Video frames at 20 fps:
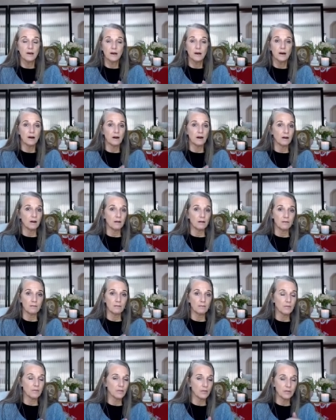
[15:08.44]

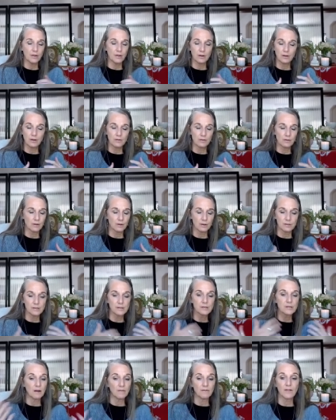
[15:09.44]
the
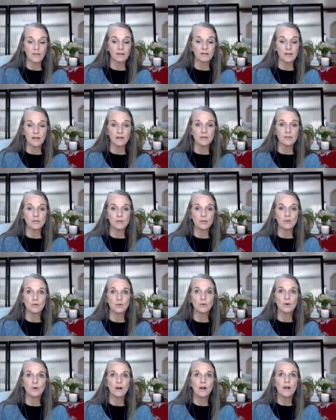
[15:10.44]
stuff that they
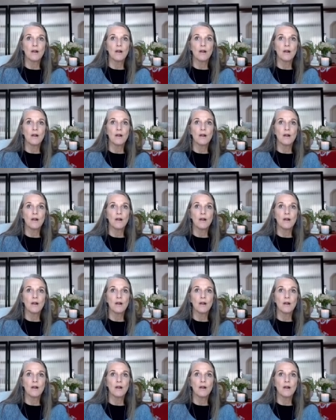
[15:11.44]
do.